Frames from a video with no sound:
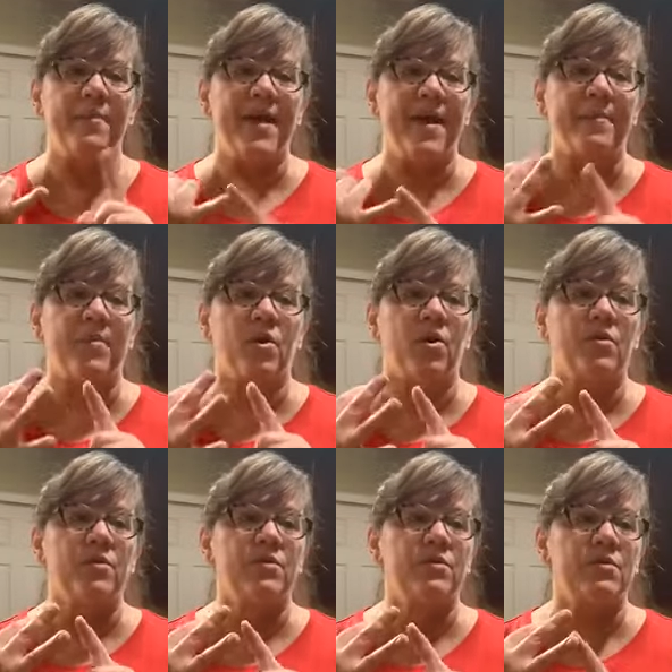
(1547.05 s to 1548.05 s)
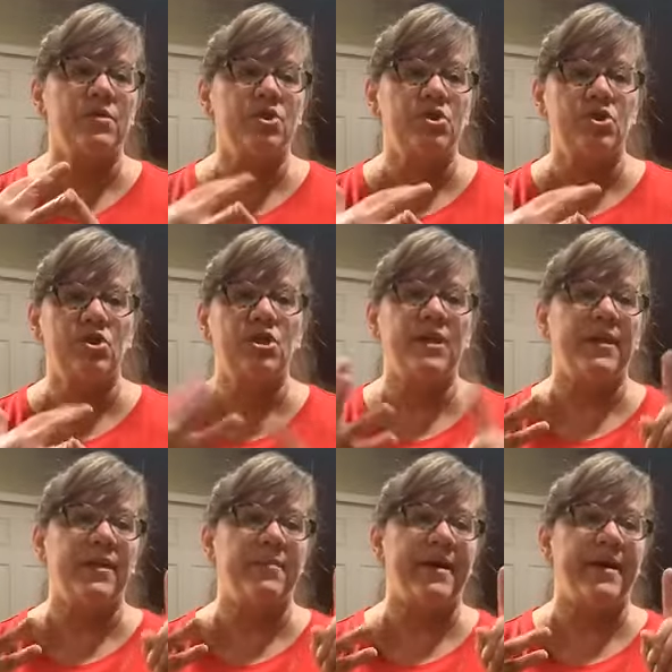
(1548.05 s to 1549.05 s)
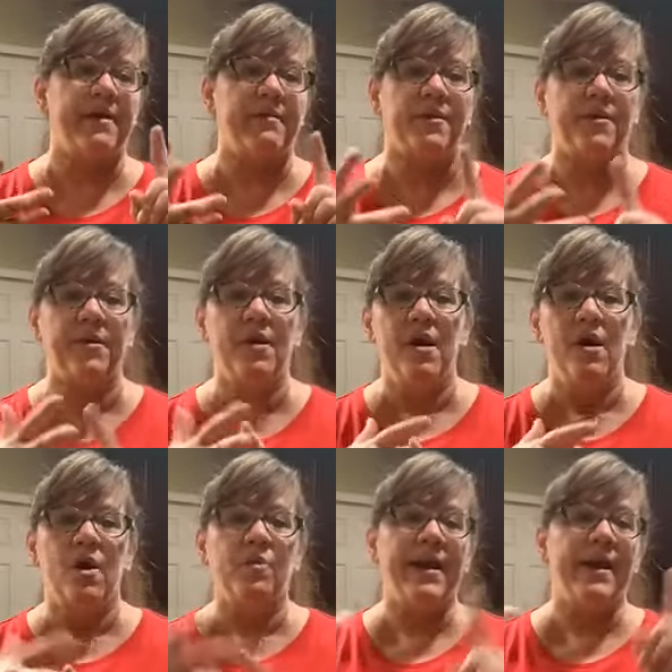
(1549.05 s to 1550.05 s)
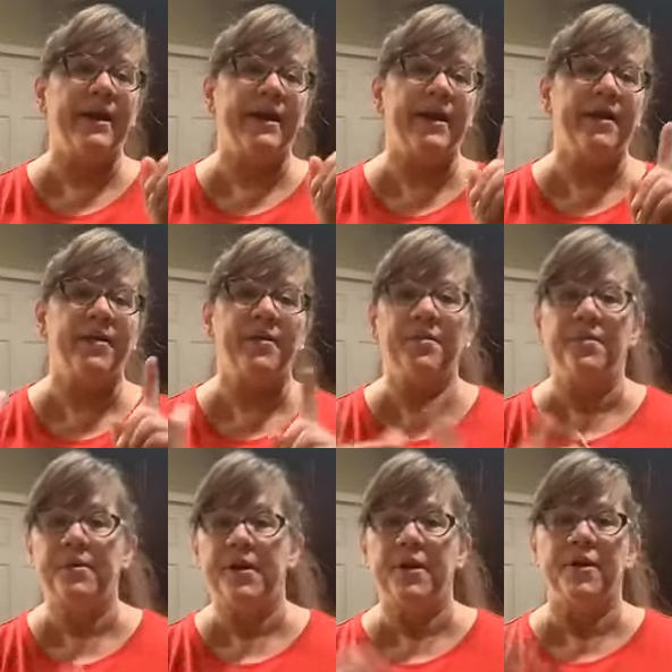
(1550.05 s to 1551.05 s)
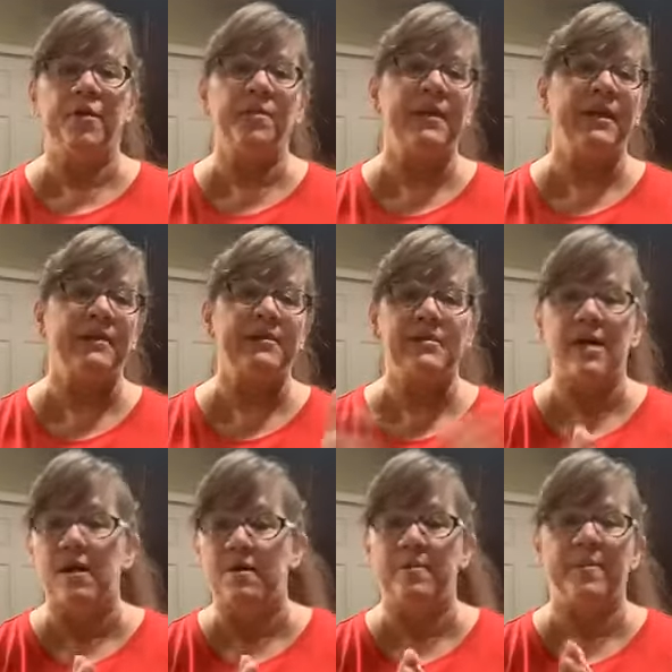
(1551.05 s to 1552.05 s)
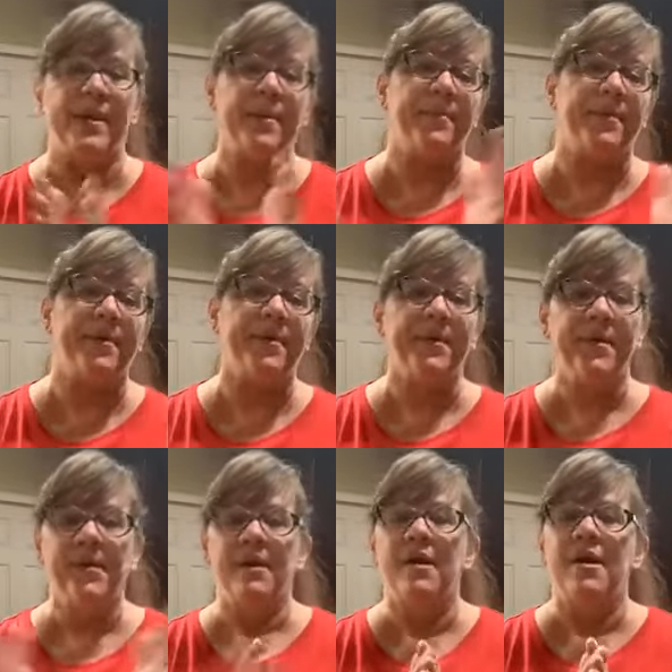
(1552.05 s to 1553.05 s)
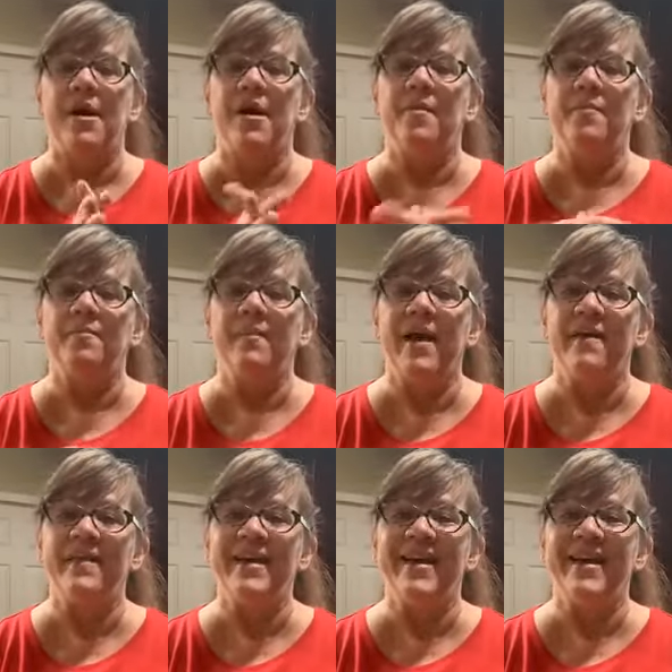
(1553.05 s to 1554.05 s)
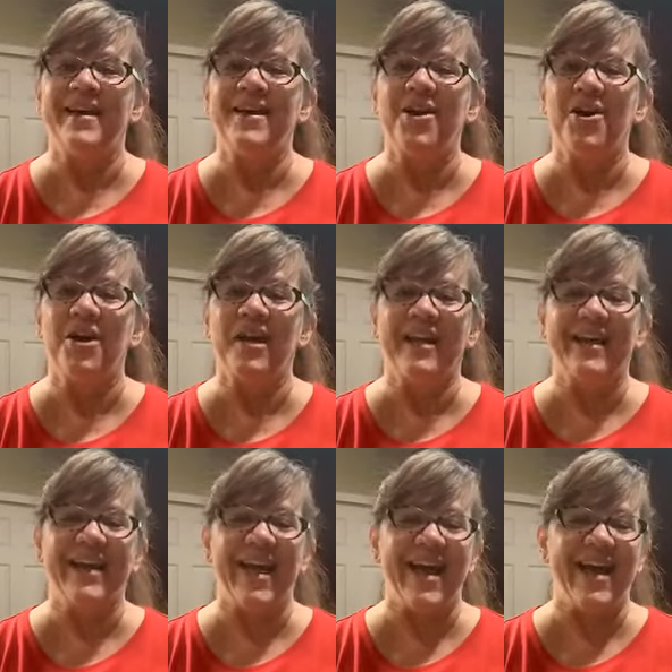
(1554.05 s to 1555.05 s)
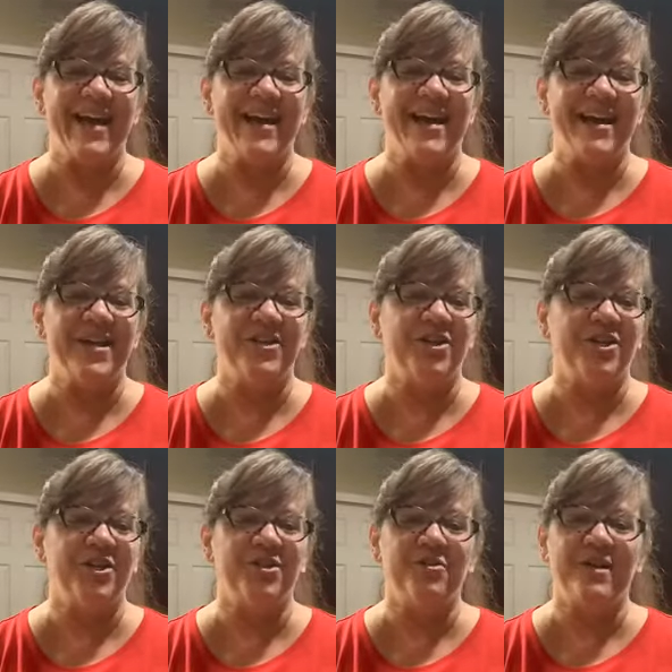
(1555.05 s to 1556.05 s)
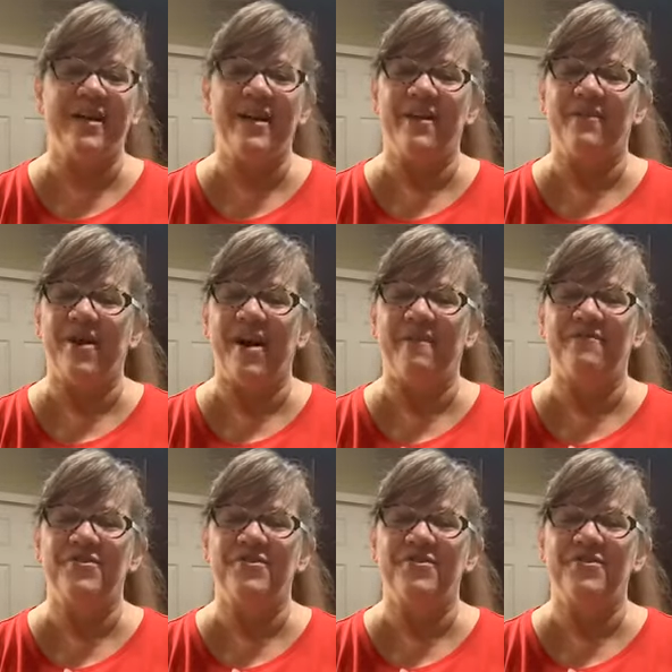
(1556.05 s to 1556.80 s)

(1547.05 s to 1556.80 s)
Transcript: pepper, chili powder, oregano, cumin, salt and pepper, and then garlic and onion, and you can never have